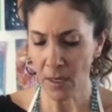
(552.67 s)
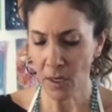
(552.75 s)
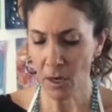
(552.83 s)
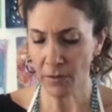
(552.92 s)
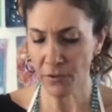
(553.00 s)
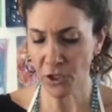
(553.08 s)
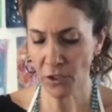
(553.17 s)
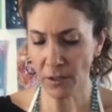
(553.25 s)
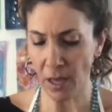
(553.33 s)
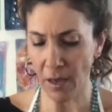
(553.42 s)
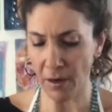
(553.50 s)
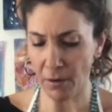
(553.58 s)
called
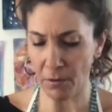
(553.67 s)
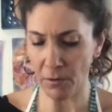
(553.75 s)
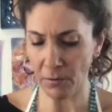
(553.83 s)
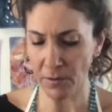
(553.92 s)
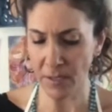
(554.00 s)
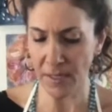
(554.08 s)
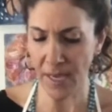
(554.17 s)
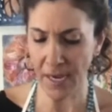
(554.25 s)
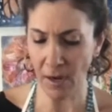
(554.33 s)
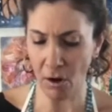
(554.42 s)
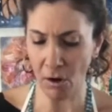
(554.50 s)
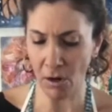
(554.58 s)
gelatos.
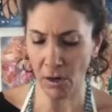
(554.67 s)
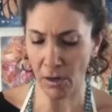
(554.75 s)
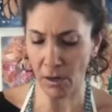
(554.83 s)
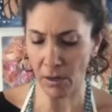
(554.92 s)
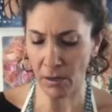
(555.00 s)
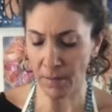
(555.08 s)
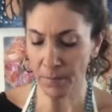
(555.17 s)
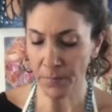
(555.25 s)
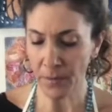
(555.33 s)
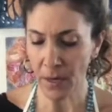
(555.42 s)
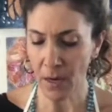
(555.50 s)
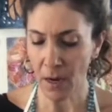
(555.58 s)
They are
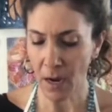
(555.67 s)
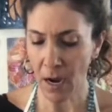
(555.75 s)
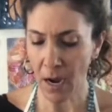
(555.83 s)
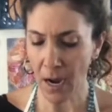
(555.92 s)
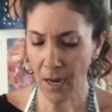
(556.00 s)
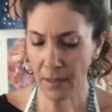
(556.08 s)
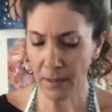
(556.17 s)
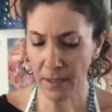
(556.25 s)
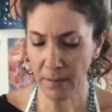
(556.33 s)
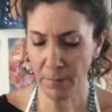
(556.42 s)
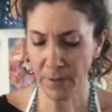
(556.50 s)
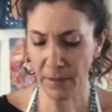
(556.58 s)

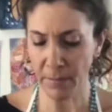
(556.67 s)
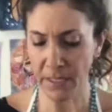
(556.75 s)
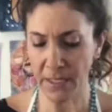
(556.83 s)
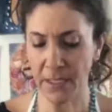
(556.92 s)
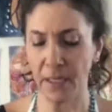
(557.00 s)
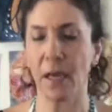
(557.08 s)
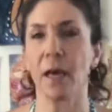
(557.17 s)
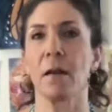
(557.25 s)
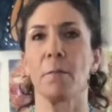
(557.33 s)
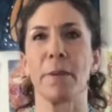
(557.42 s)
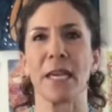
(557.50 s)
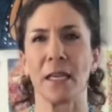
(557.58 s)
highly pigmented kind
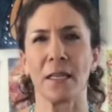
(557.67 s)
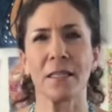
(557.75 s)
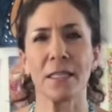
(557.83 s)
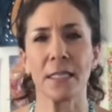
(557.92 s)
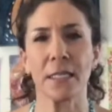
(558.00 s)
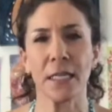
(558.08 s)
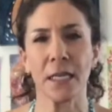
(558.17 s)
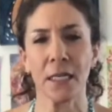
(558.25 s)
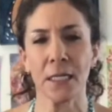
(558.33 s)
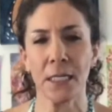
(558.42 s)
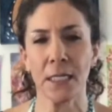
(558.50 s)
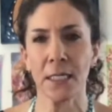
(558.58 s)
of paint
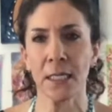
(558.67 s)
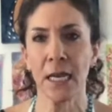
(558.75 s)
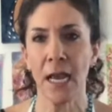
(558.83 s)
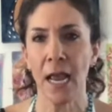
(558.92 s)
sticks.